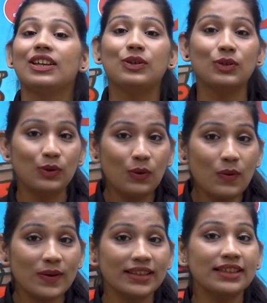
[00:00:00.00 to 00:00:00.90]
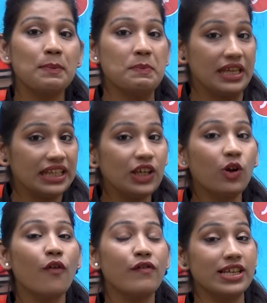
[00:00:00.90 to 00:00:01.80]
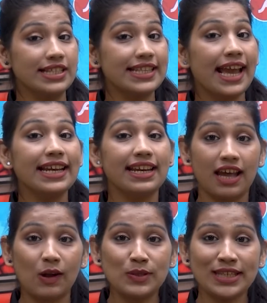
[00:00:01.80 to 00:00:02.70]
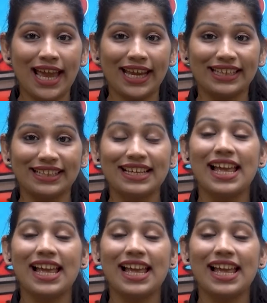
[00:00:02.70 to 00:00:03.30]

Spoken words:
You know the meaning of inside and outside.